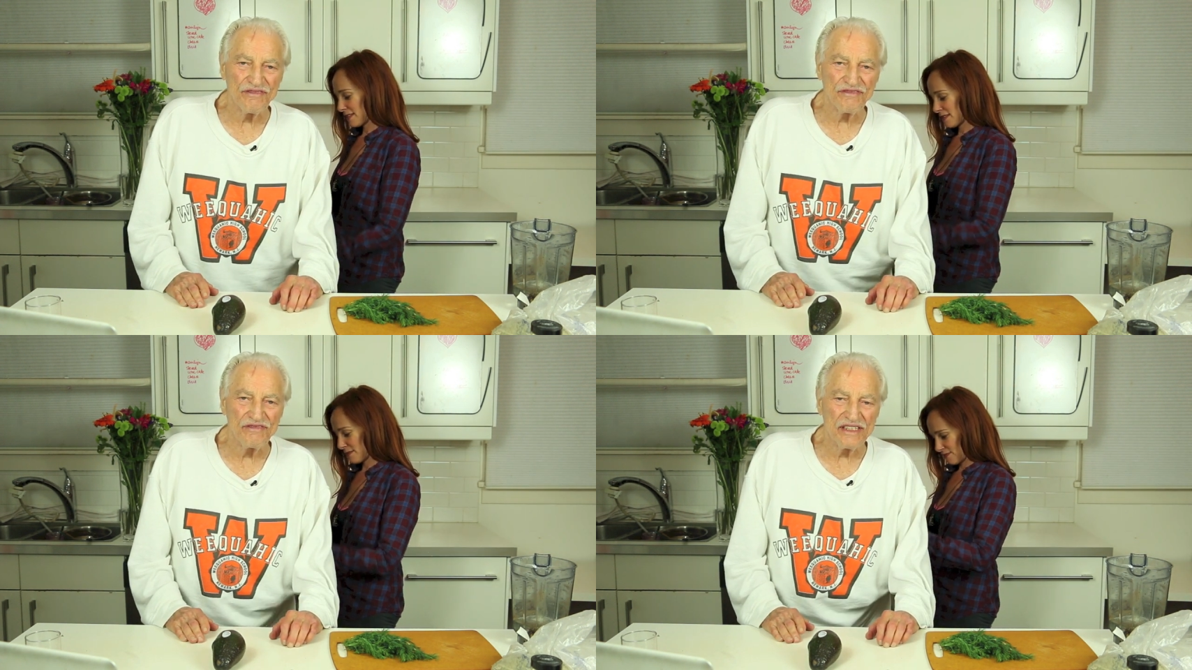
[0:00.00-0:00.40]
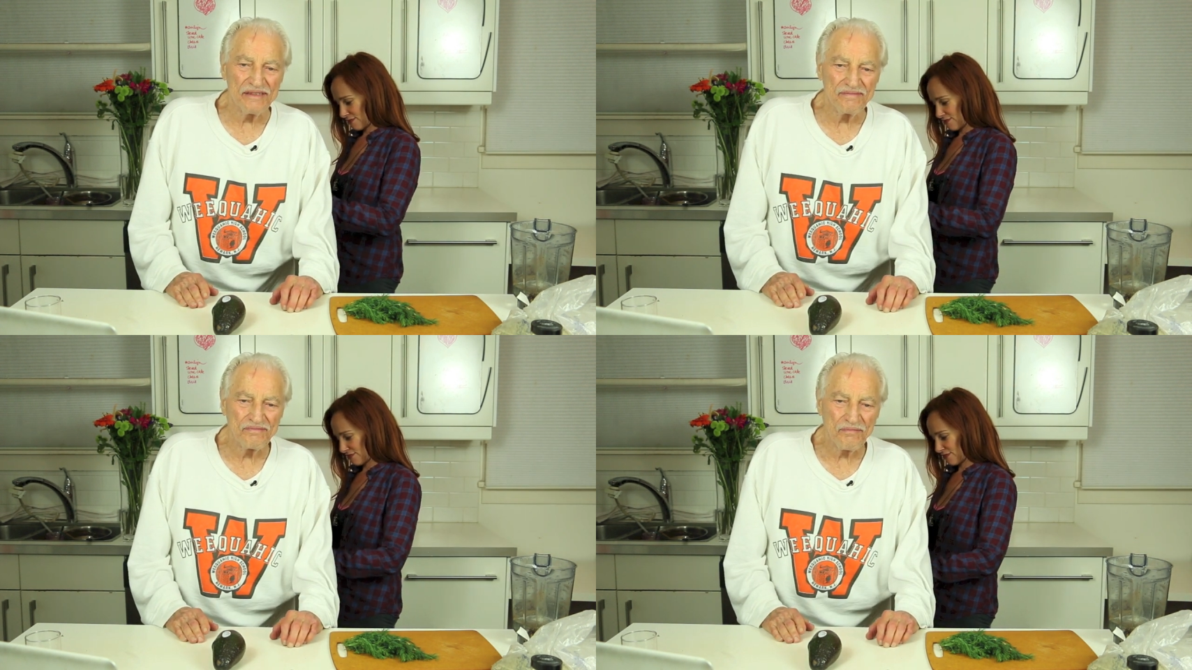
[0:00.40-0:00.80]
Speaker 1: of
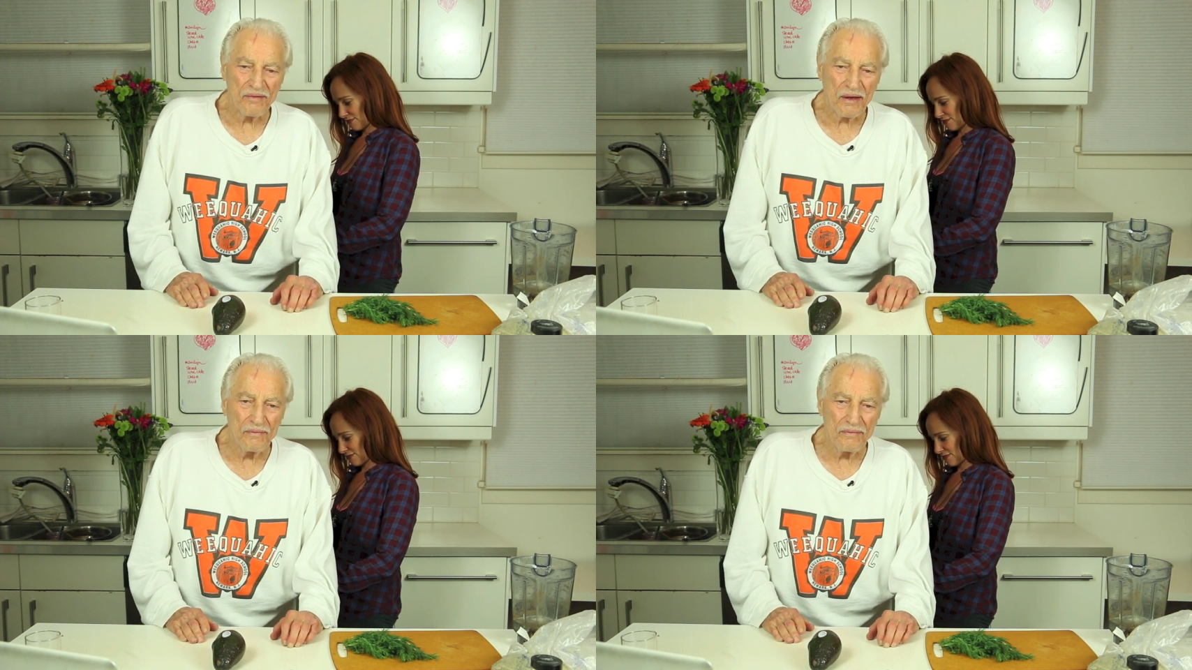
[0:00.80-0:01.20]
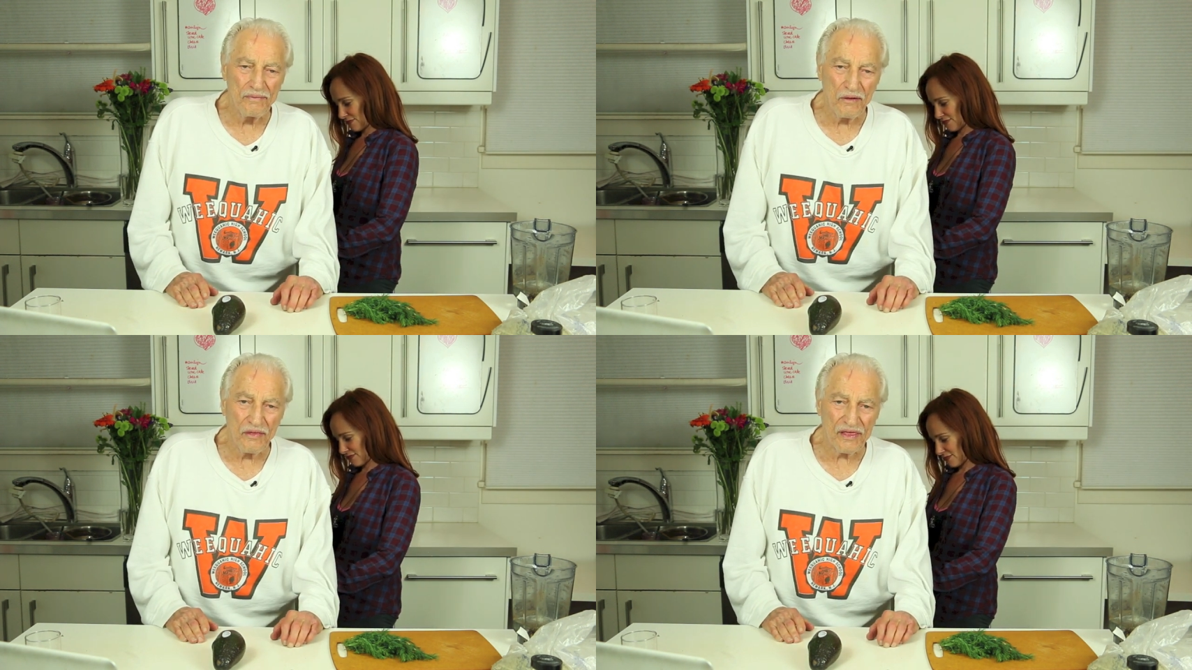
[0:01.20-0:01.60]
uh,
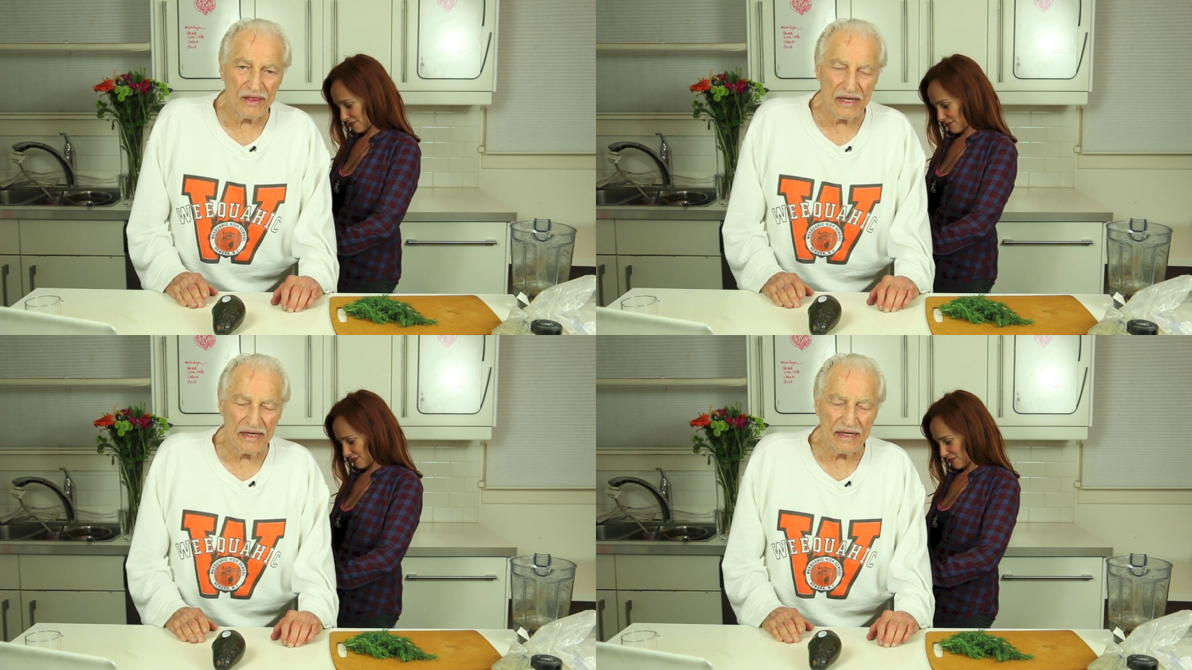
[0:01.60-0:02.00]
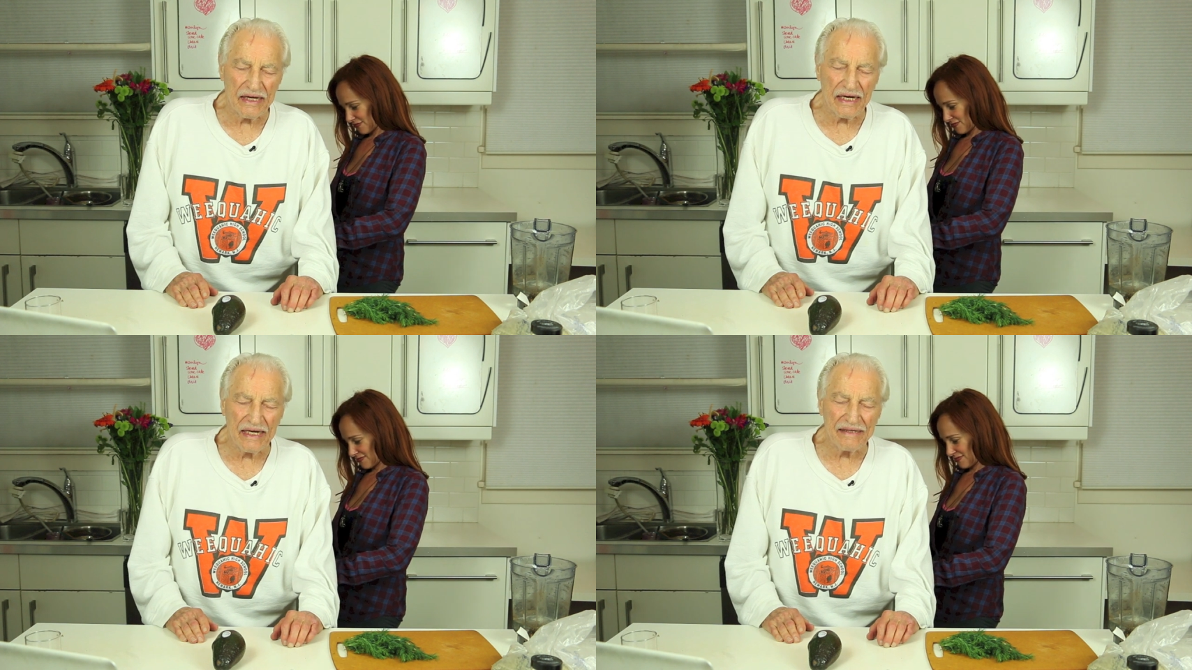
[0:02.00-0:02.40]
both
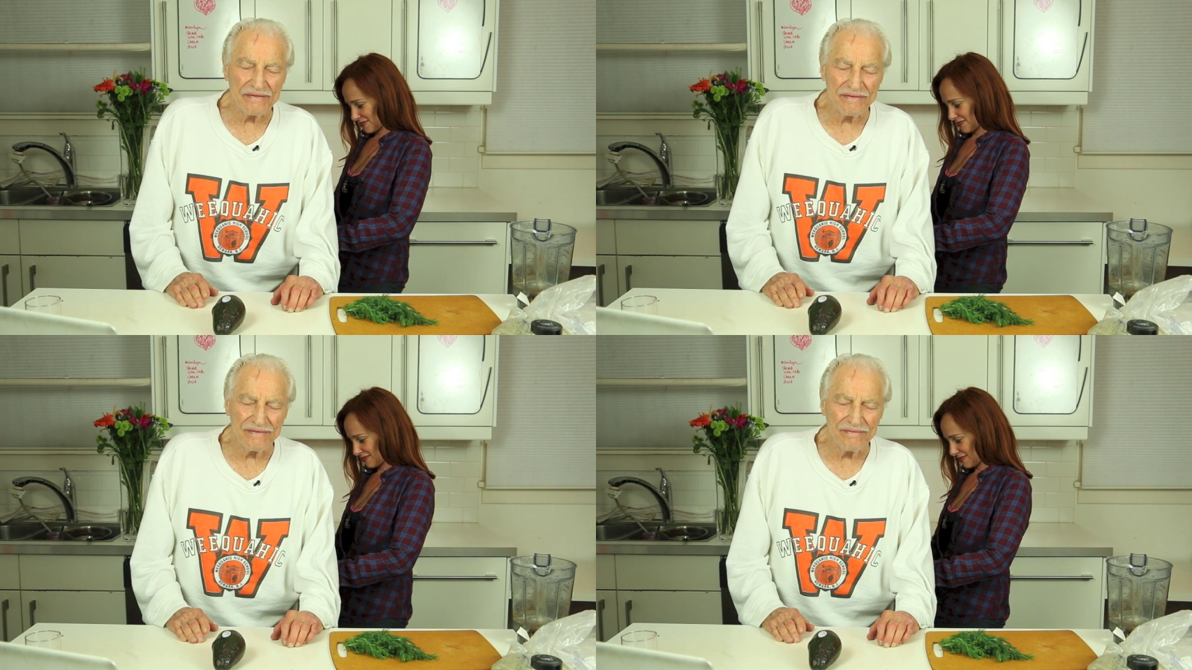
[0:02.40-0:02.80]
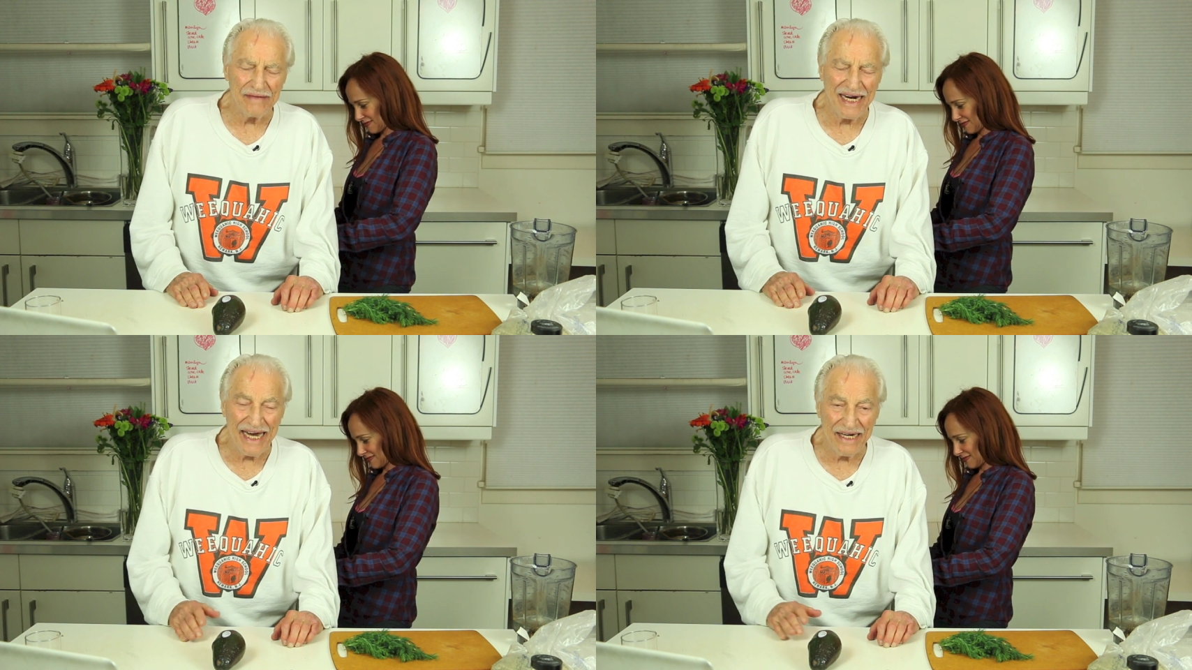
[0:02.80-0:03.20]

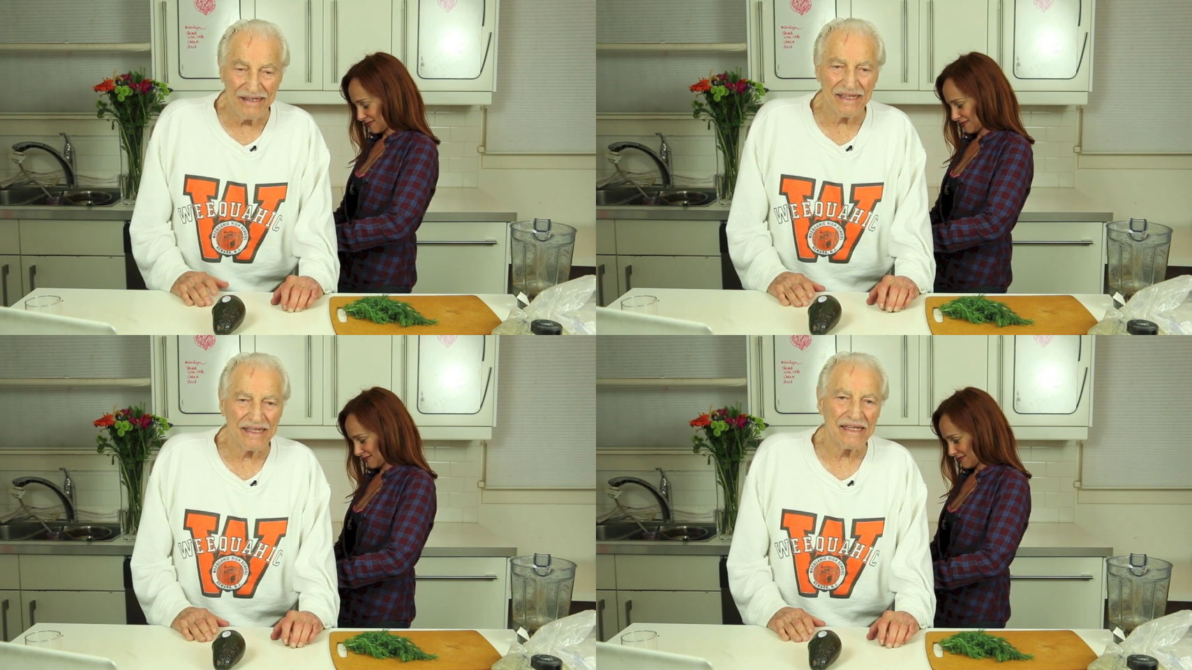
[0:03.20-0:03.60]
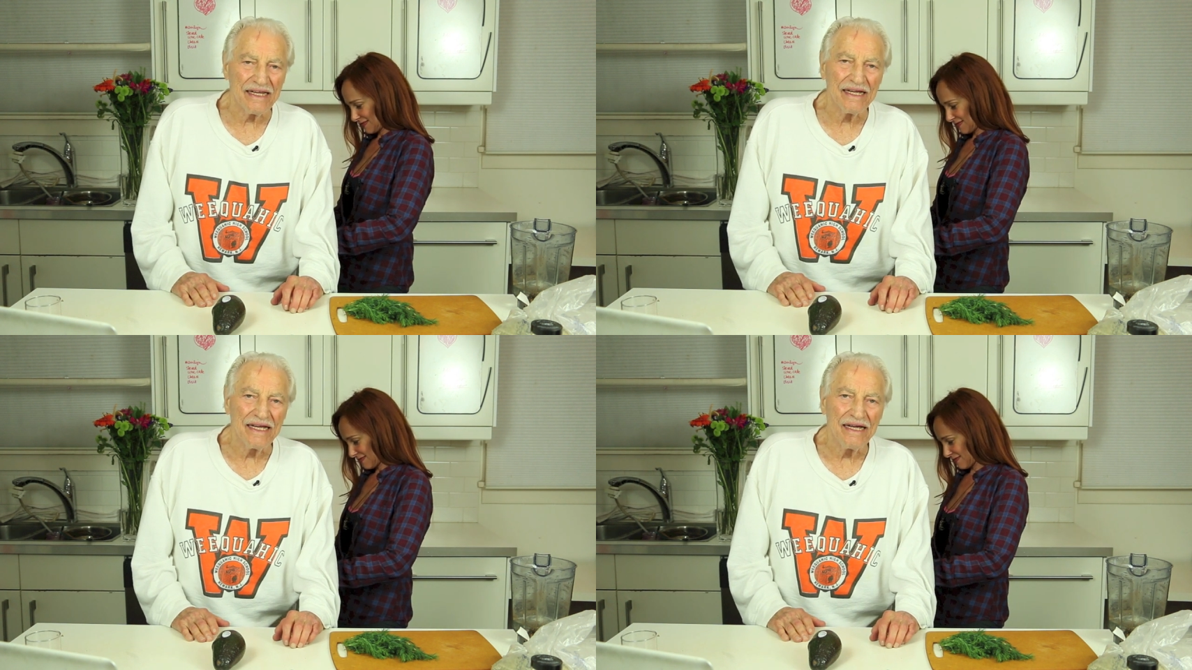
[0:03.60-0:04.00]
my health,
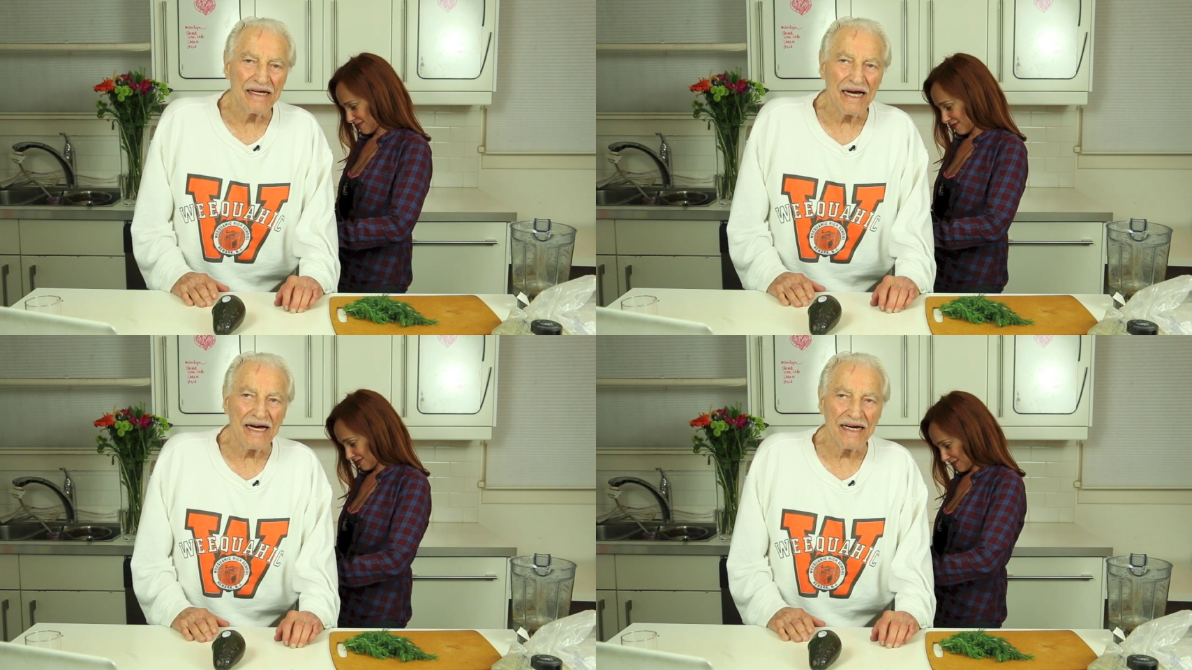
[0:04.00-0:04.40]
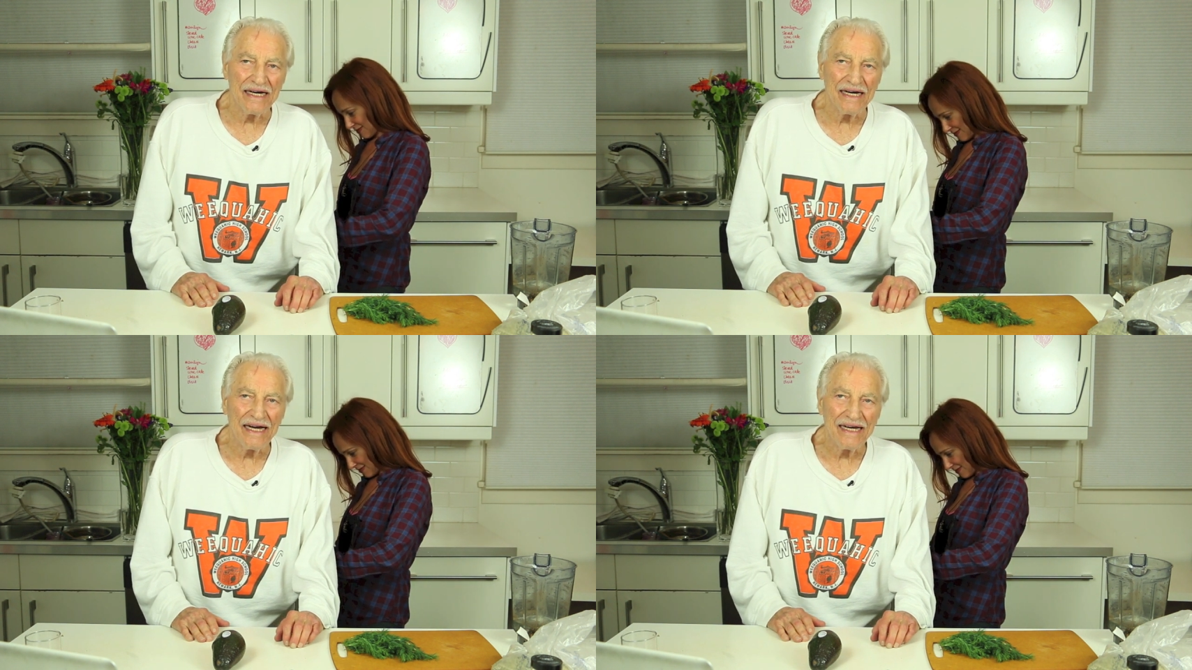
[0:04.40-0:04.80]
uh,